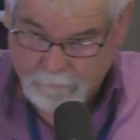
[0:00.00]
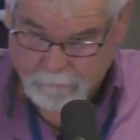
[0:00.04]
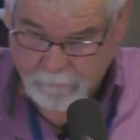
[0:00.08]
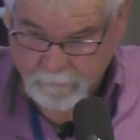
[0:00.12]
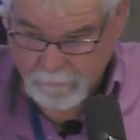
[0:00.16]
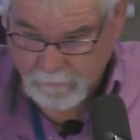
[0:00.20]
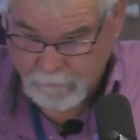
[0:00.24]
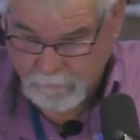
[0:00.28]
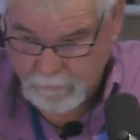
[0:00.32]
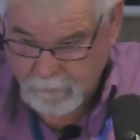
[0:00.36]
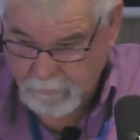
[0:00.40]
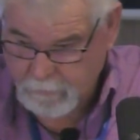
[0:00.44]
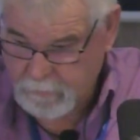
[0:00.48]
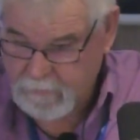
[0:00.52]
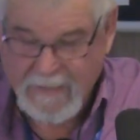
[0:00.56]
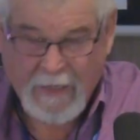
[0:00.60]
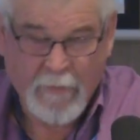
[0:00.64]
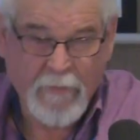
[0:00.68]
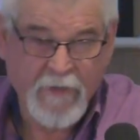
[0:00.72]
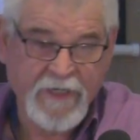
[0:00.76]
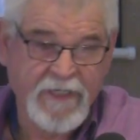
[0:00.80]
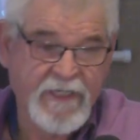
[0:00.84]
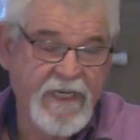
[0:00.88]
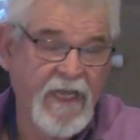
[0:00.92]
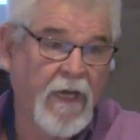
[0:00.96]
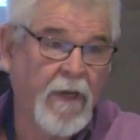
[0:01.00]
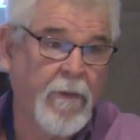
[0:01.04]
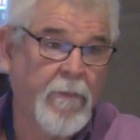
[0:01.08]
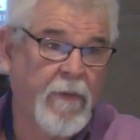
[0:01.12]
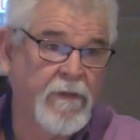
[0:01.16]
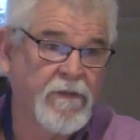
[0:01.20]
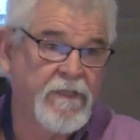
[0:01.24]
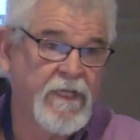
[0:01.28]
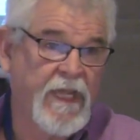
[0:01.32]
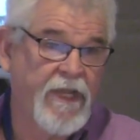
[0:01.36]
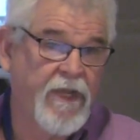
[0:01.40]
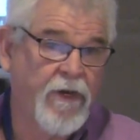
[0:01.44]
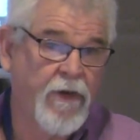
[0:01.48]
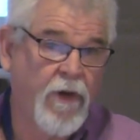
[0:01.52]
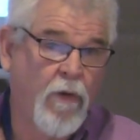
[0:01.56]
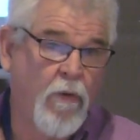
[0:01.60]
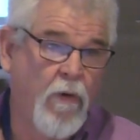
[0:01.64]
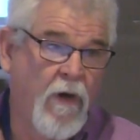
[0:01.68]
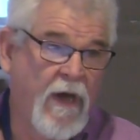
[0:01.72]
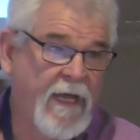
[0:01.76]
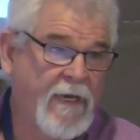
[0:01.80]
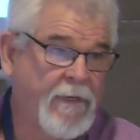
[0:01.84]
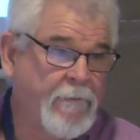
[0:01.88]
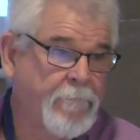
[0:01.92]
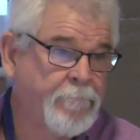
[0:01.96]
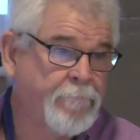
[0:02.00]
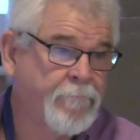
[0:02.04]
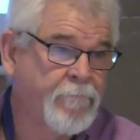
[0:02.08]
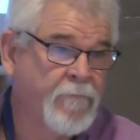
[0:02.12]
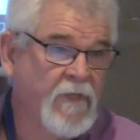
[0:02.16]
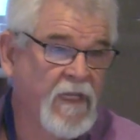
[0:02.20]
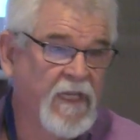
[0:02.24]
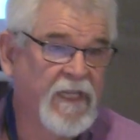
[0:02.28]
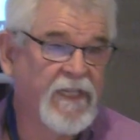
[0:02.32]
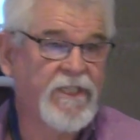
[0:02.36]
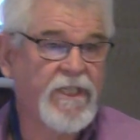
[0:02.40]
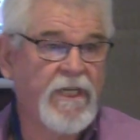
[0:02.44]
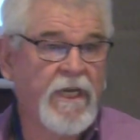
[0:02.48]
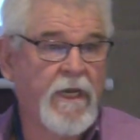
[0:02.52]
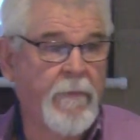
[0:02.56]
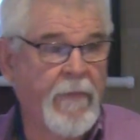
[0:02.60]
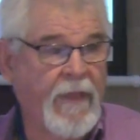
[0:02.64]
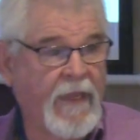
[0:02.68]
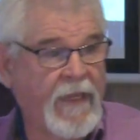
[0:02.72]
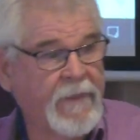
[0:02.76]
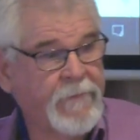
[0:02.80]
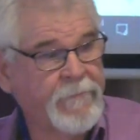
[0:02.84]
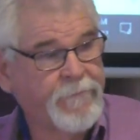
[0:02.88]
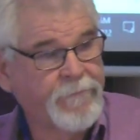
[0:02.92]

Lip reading: I want to tell them, I'll say, you know what? Listen to me.